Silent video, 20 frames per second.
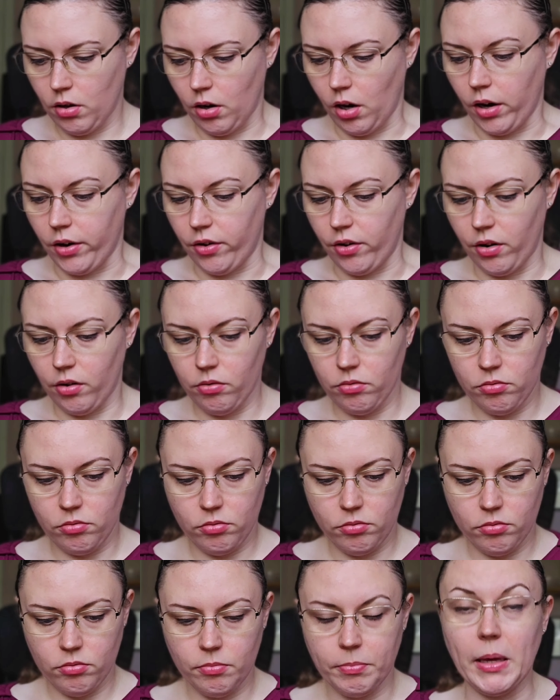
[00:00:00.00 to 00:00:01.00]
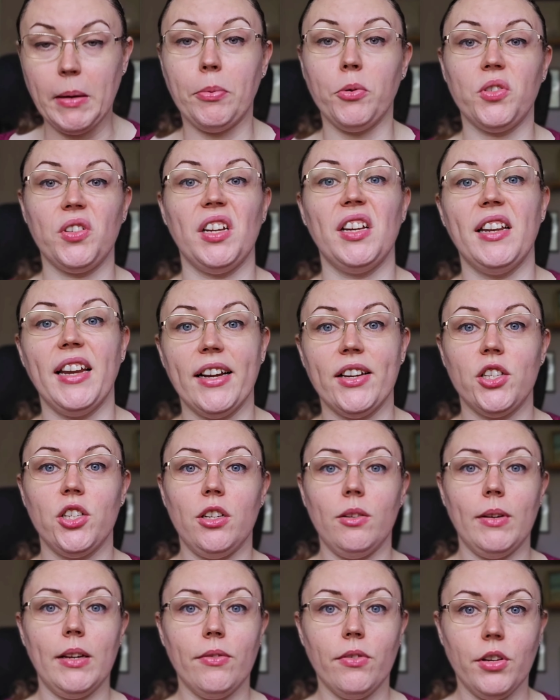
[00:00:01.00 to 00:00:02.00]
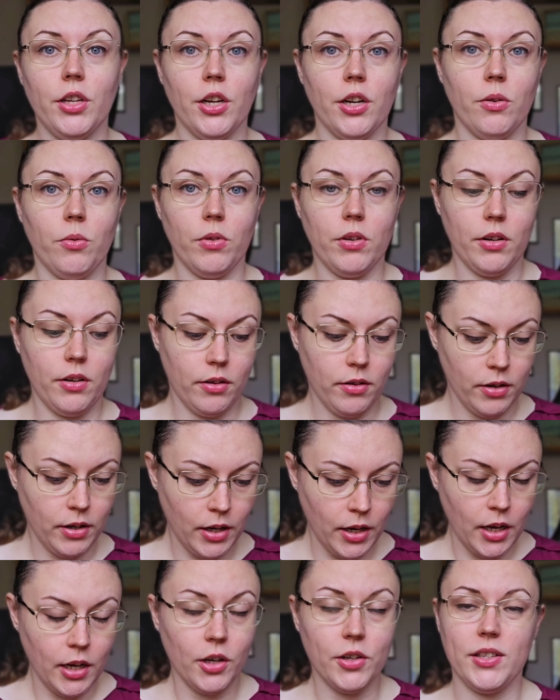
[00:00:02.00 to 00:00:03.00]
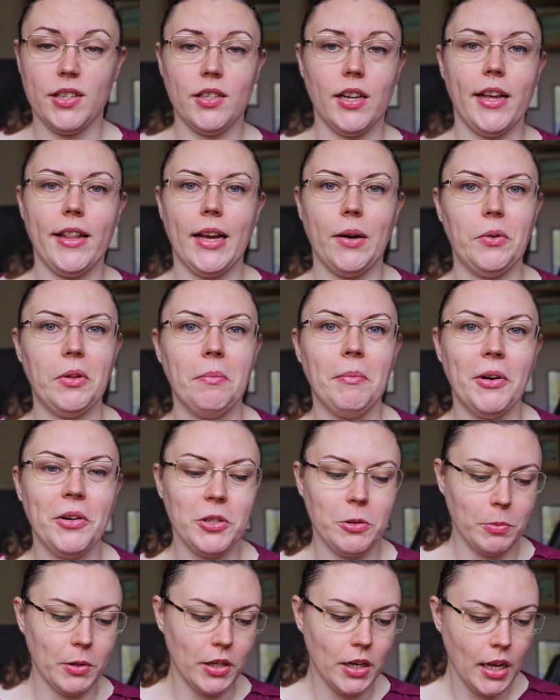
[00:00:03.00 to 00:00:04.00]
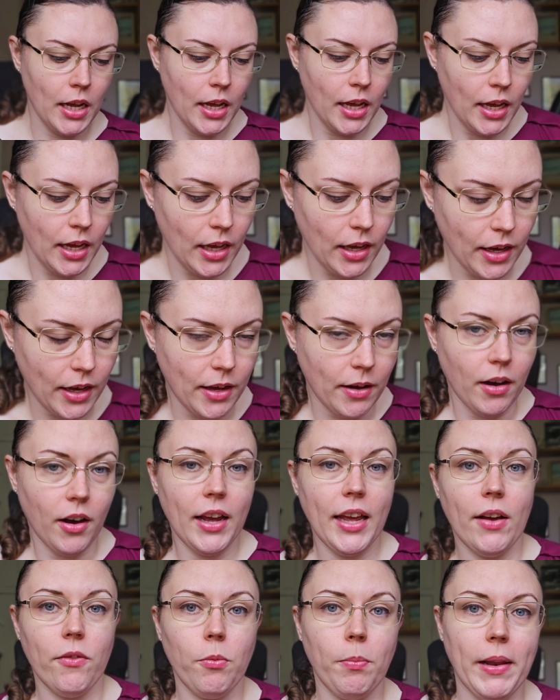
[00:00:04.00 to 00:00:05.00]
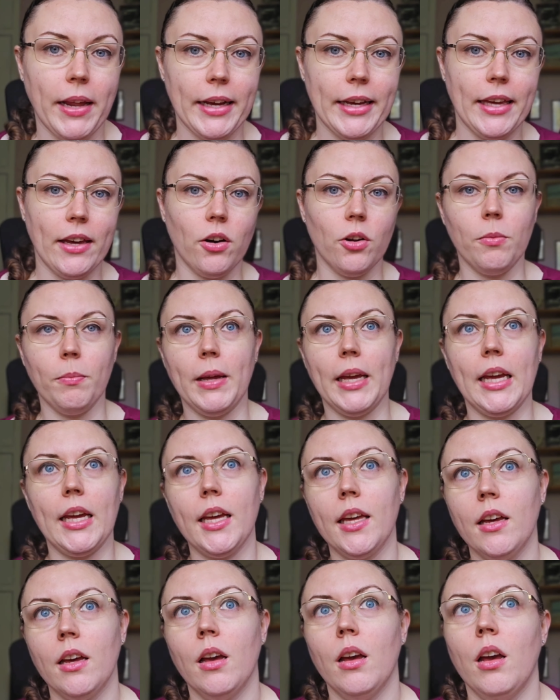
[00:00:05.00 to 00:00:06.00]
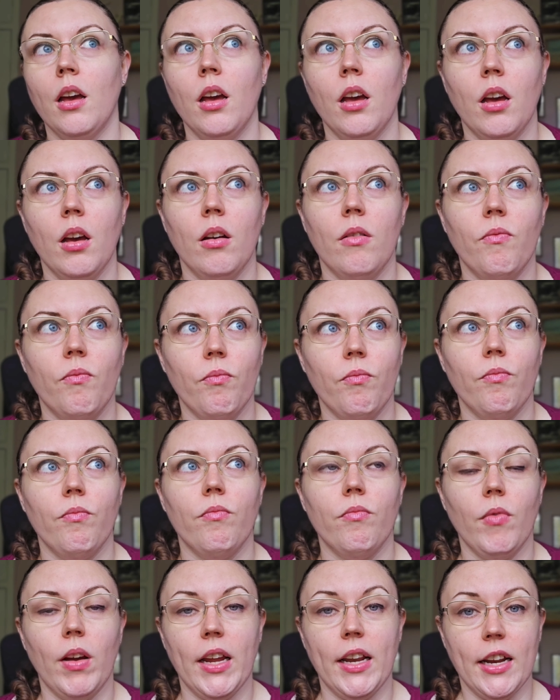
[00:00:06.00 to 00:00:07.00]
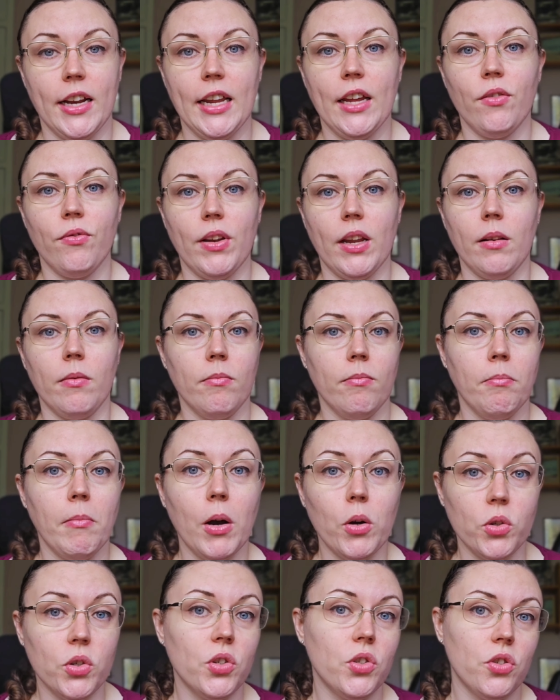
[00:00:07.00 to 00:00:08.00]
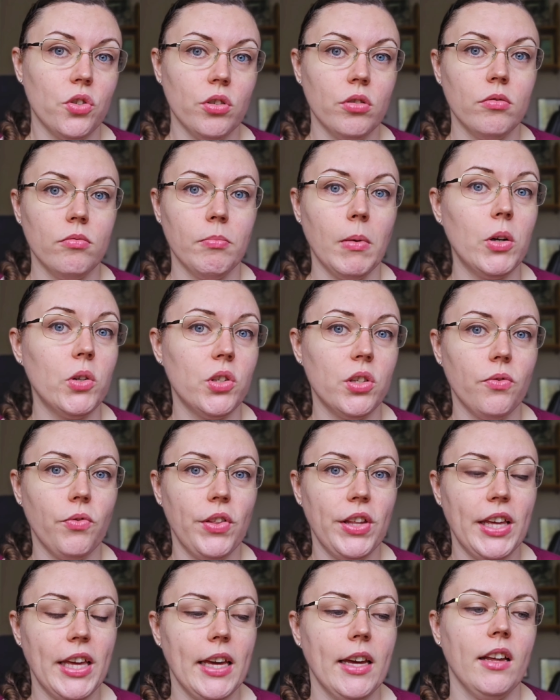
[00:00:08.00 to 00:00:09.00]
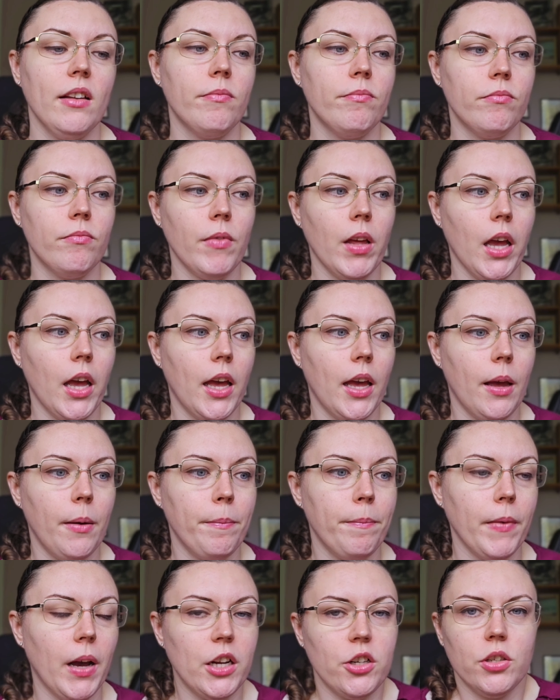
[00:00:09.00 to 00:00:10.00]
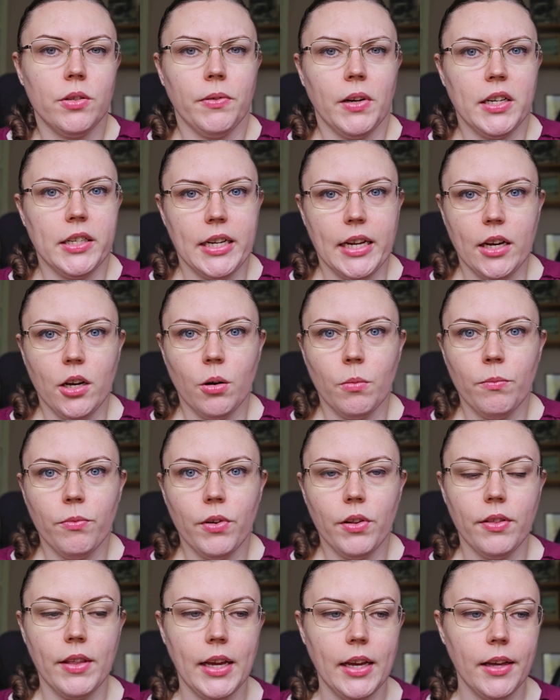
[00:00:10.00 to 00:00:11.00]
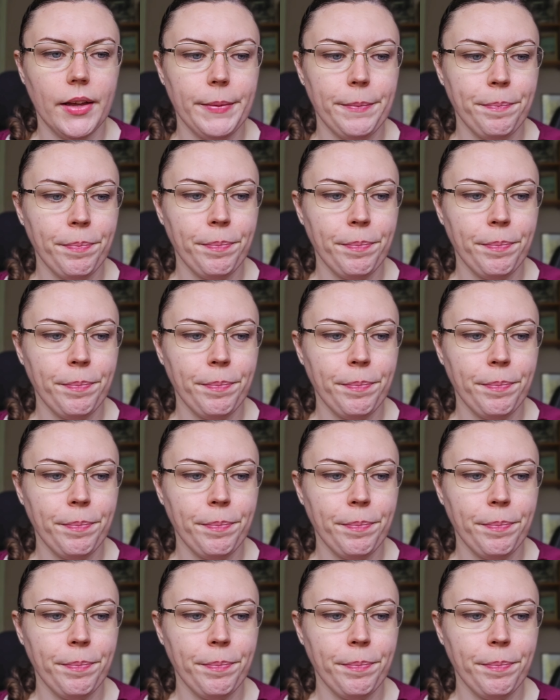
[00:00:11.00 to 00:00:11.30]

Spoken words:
I don't know, people sitting next to you even, you don't want to, because it's like that with my husband. I have a blanket on me in an evening most of the year. I just find it a comfort thing.